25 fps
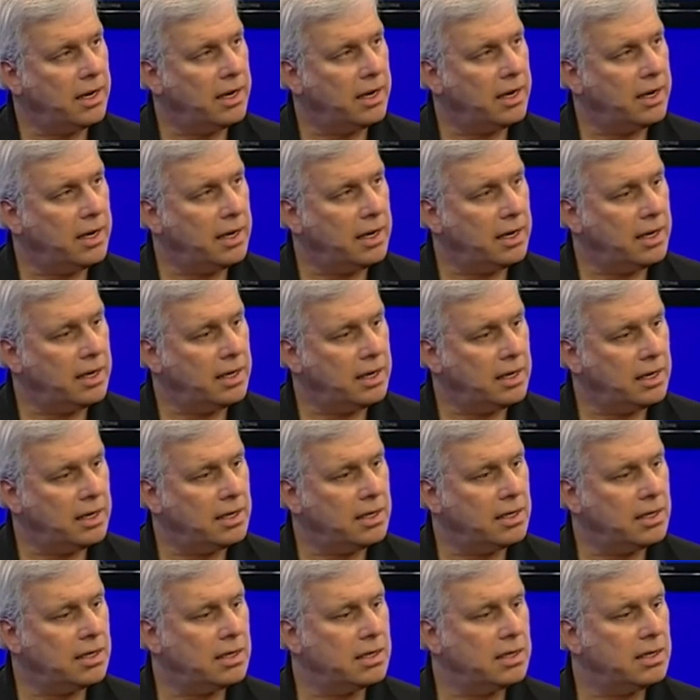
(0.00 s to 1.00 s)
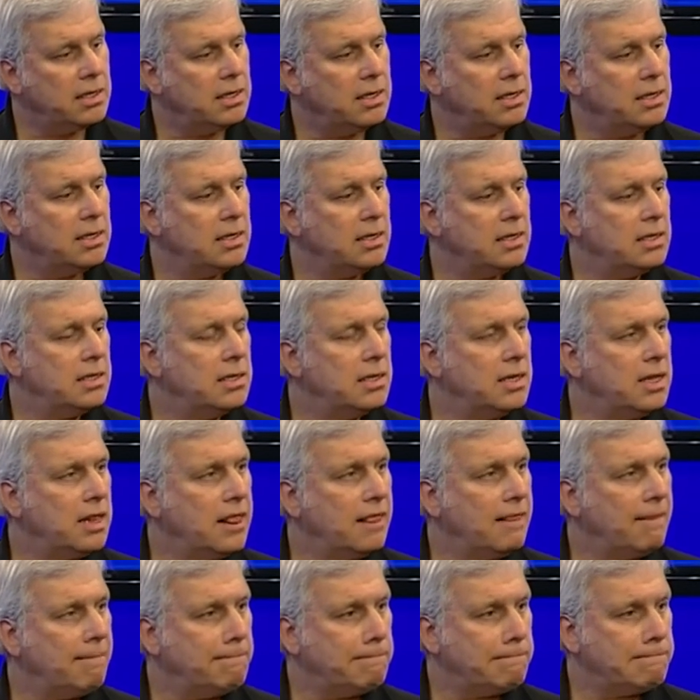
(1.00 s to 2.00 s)

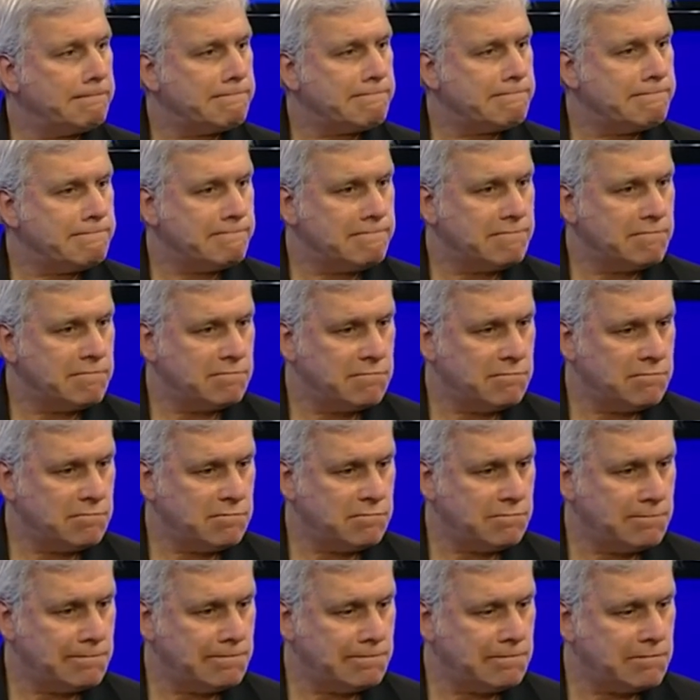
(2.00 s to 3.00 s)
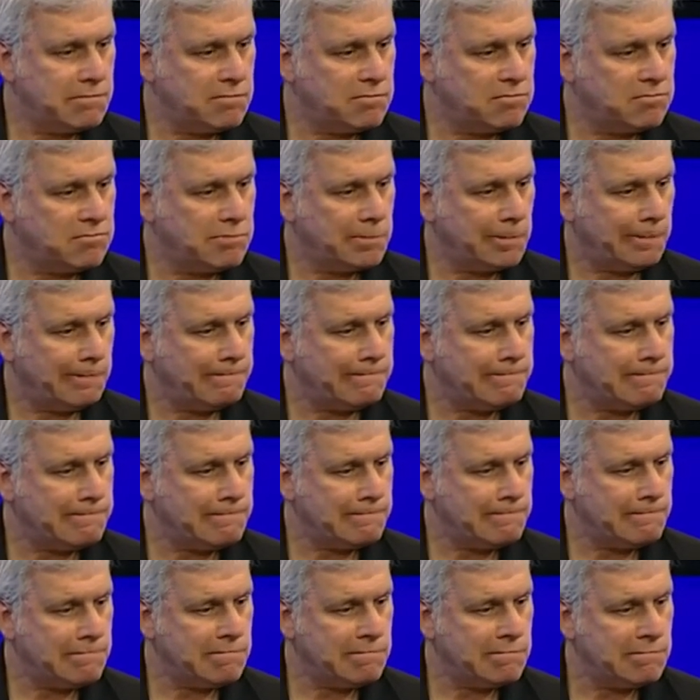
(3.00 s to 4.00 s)

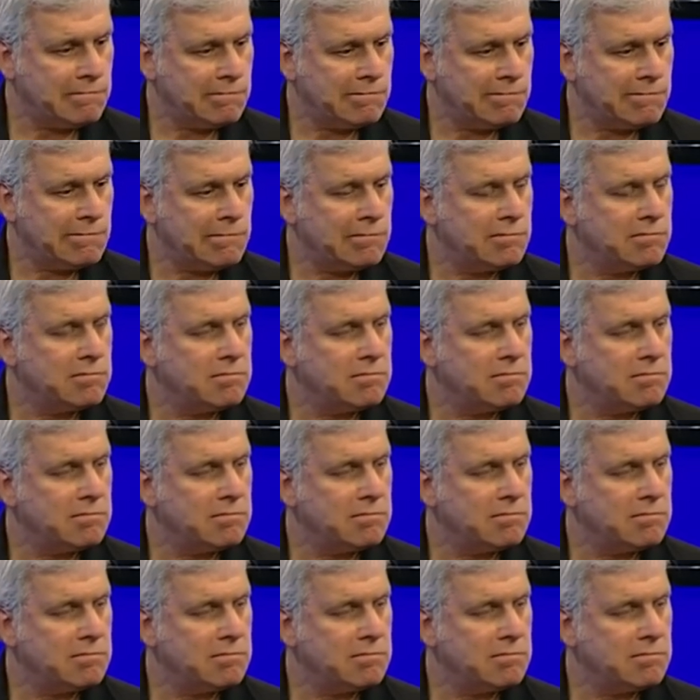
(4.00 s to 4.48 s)
The person shown says nothing.